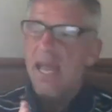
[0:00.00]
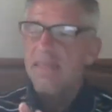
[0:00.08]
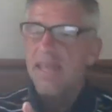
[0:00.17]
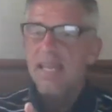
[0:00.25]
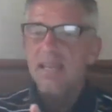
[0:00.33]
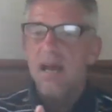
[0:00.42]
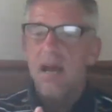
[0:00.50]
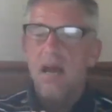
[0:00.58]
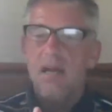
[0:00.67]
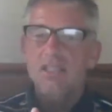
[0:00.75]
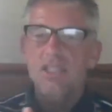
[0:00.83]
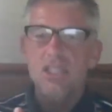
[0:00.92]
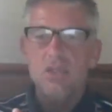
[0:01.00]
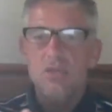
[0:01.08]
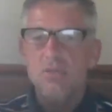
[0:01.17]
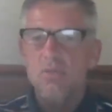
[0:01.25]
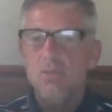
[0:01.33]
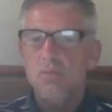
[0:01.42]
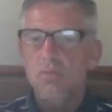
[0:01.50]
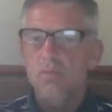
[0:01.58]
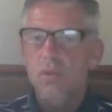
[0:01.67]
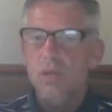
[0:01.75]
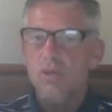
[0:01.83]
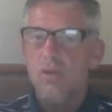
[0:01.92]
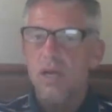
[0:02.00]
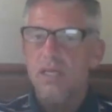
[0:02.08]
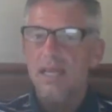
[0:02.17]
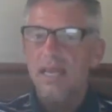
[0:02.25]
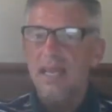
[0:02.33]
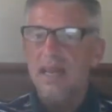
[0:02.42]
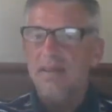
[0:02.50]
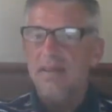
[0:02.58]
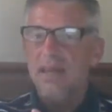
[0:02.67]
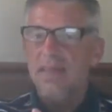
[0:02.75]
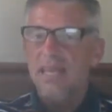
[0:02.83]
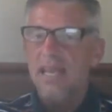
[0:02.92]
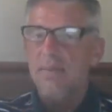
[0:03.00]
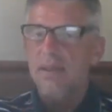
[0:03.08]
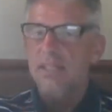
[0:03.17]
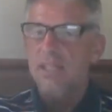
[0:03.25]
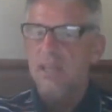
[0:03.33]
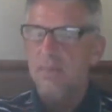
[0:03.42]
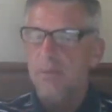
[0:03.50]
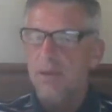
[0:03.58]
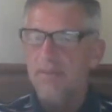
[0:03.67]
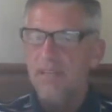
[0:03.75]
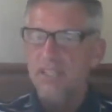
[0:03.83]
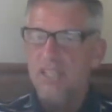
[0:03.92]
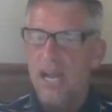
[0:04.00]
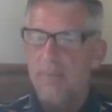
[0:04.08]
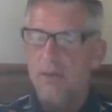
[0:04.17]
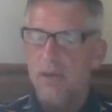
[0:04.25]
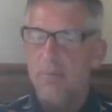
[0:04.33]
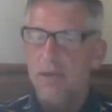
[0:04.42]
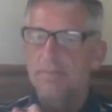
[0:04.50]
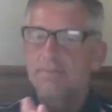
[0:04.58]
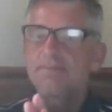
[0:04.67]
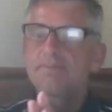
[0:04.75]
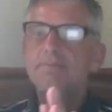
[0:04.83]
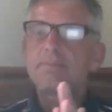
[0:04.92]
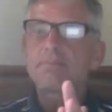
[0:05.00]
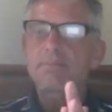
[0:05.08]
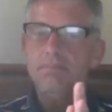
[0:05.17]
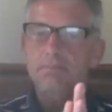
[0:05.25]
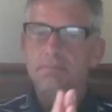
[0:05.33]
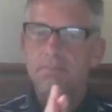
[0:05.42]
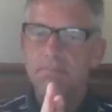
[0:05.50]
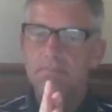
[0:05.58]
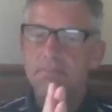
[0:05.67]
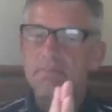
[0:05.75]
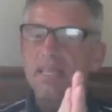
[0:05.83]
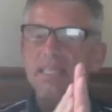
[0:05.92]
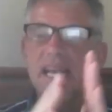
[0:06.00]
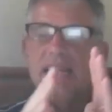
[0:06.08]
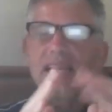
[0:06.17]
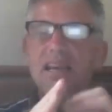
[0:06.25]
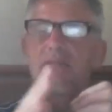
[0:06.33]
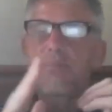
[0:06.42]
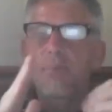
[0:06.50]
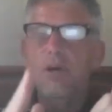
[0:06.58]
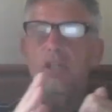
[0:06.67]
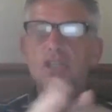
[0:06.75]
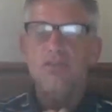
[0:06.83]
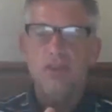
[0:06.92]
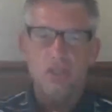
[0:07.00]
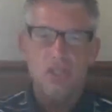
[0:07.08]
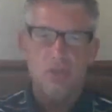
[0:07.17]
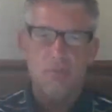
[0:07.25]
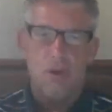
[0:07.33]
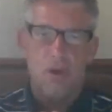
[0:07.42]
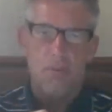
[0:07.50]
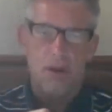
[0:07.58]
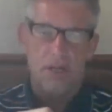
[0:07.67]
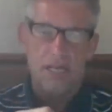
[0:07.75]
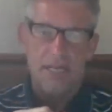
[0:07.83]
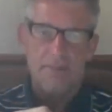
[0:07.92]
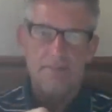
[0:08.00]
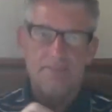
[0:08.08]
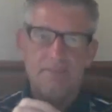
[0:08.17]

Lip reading: And then just real quickly, I think I mentioned a previous chapter, but this idea of push versus pull marketing.